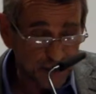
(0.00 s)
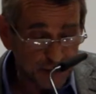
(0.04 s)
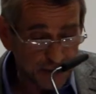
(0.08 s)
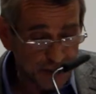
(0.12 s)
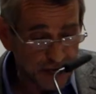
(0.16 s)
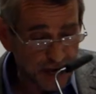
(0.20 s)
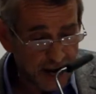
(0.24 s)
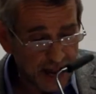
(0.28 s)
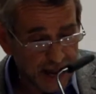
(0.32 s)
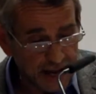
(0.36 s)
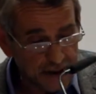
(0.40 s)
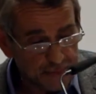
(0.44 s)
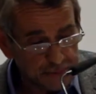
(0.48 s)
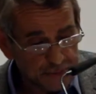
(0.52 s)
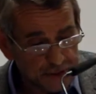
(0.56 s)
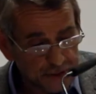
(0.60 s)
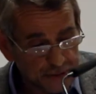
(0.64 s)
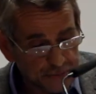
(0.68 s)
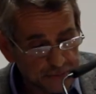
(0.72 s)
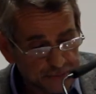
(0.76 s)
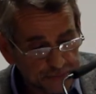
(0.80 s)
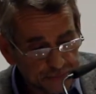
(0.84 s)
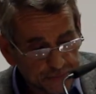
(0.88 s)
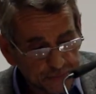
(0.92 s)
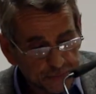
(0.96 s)
those claims.
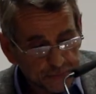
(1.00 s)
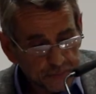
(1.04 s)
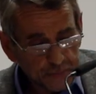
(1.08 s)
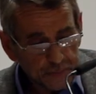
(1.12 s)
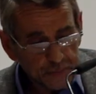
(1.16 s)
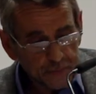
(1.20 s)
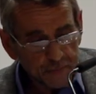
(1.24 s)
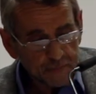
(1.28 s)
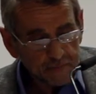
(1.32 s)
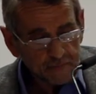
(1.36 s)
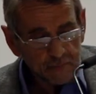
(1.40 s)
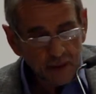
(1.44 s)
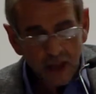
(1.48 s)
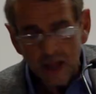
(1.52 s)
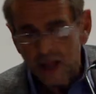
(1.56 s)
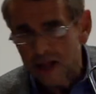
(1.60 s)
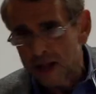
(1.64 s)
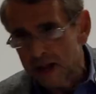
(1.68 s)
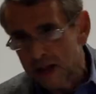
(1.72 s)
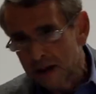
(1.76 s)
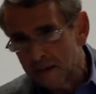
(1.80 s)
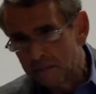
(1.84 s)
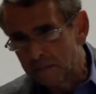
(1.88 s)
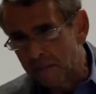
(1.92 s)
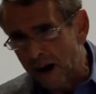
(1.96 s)

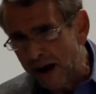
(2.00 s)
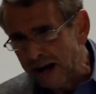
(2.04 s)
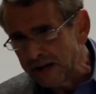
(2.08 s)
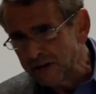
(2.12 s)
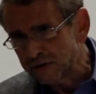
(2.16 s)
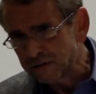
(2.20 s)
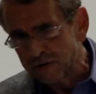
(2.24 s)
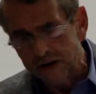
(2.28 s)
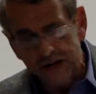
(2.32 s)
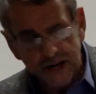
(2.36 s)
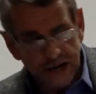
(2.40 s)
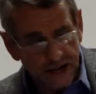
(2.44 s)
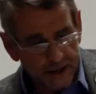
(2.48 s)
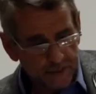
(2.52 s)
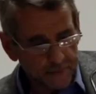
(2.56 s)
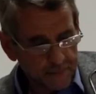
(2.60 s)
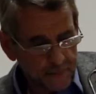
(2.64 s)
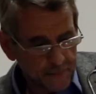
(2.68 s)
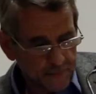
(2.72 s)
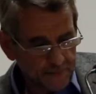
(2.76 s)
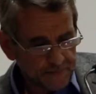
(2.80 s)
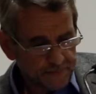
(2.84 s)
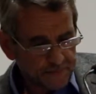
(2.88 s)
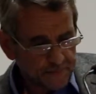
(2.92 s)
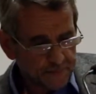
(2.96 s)
Mind reading
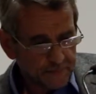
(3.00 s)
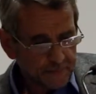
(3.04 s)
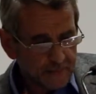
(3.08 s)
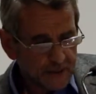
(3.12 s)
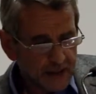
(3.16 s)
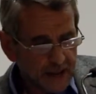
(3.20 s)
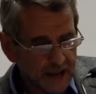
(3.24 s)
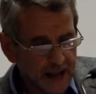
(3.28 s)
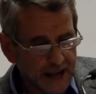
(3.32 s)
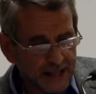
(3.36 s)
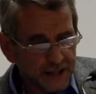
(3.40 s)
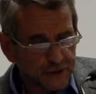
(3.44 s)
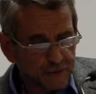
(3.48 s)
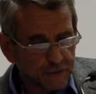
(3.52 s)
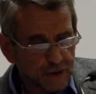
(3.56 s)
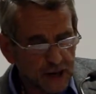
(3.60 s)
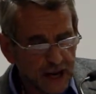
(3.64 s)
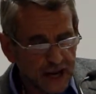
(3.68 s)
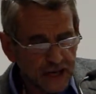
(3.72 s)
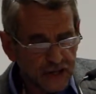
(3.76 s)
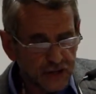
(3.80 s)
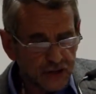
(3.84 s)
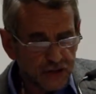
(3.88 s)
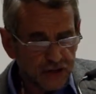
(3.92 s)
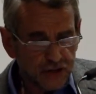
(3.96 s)
and the
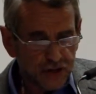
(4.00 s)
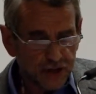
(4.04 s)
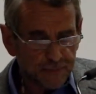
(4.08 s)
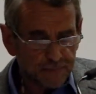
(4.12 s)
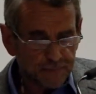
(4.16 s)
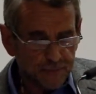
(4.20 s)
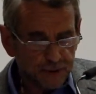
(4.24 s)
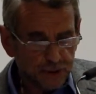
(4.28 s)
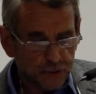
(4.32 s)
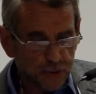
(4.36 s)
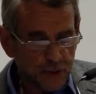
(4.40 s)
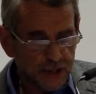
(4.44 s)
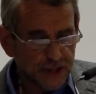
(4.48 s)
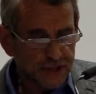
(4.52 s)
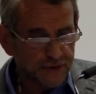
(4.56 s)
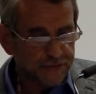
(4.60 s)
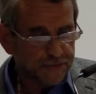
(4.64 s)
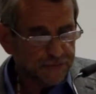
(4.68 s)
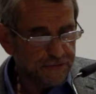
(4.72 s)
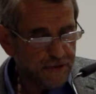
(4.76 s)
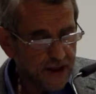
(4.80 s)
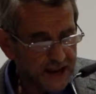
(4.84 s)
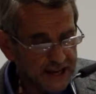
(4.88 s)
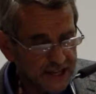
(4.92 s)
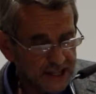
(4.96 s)
relationship between the
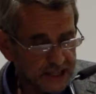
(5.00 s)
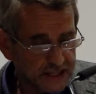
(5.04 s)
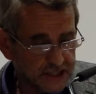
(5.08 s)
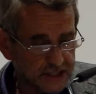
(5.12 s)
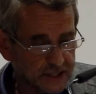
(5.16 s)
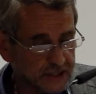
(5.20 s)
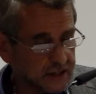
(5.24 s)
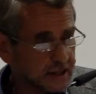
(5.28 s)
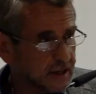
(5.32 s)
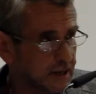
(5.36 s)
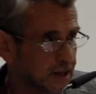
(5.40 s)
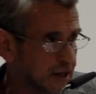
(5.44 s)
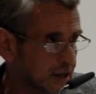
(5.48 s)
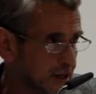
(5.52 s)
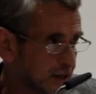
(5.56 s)
face,